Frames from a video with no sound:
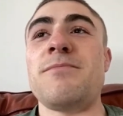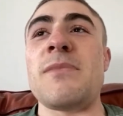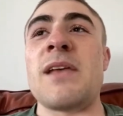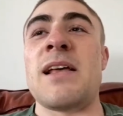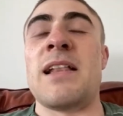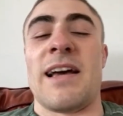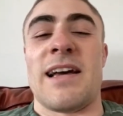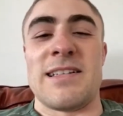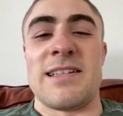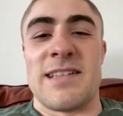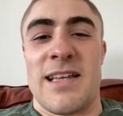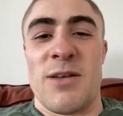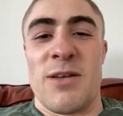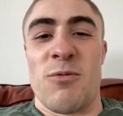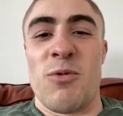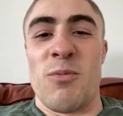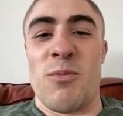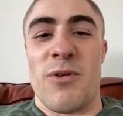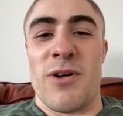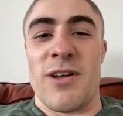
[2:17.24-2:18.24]
like I said, I
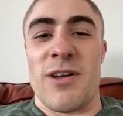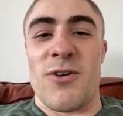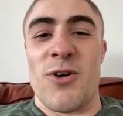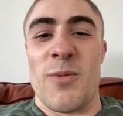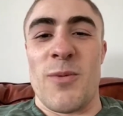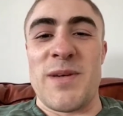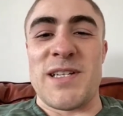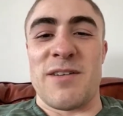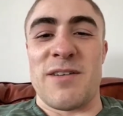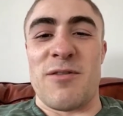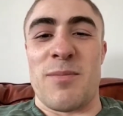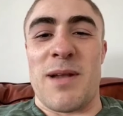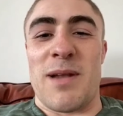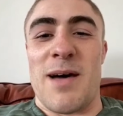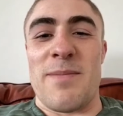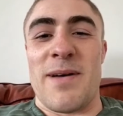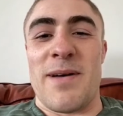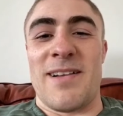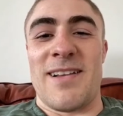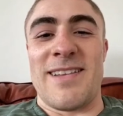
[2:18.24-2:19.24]
wouldn't want to call myself a
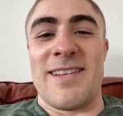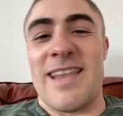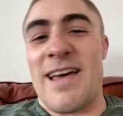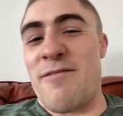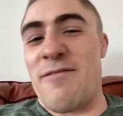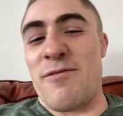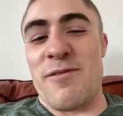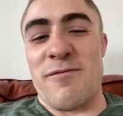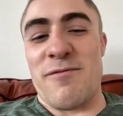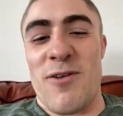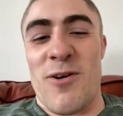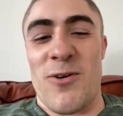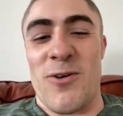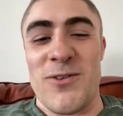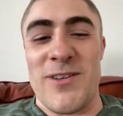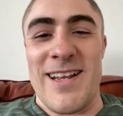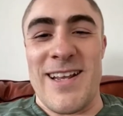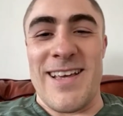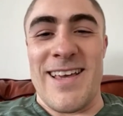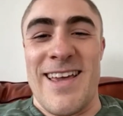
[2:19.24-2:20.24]
black belt and never have
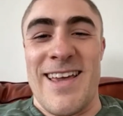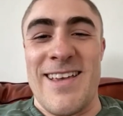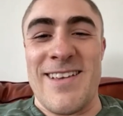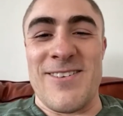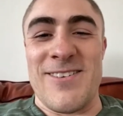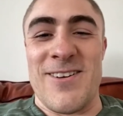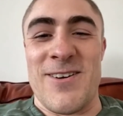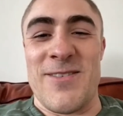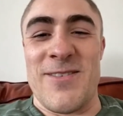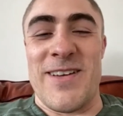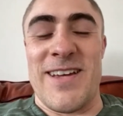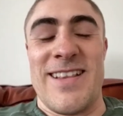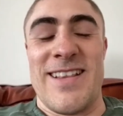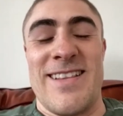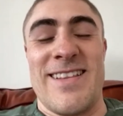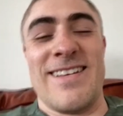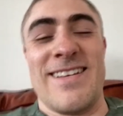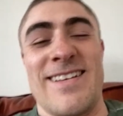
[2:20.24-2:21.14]
rolled in a gi. Do you know what I mean?